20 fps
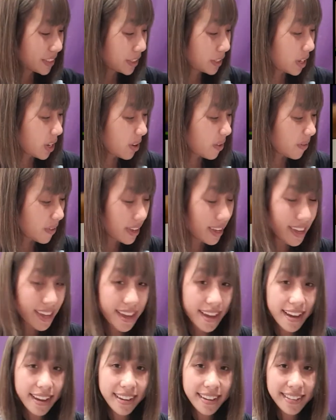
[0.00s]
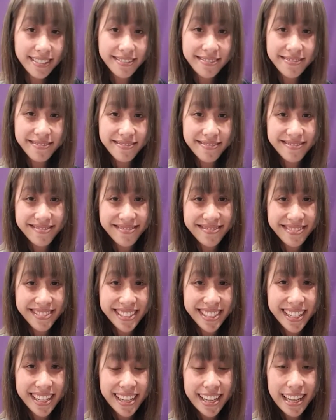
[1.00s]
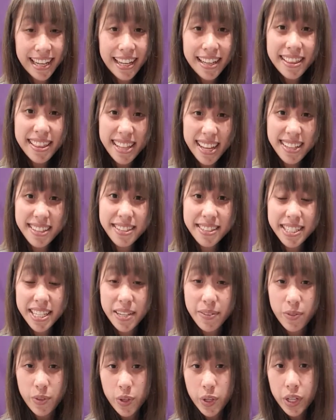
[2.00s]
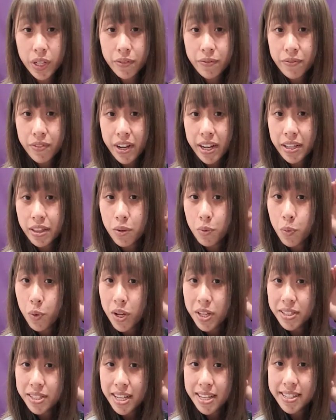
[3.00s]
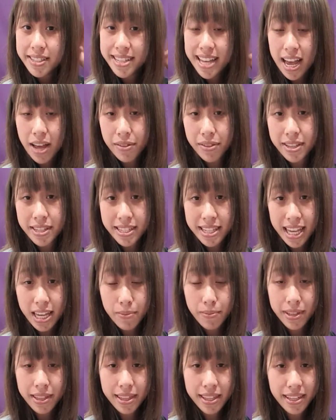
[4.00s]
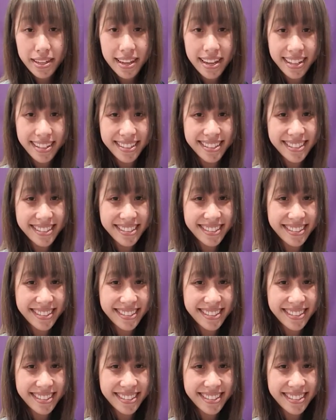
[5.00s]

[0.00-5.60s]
Over here. Let's see if you can find the words that sound the same at the end.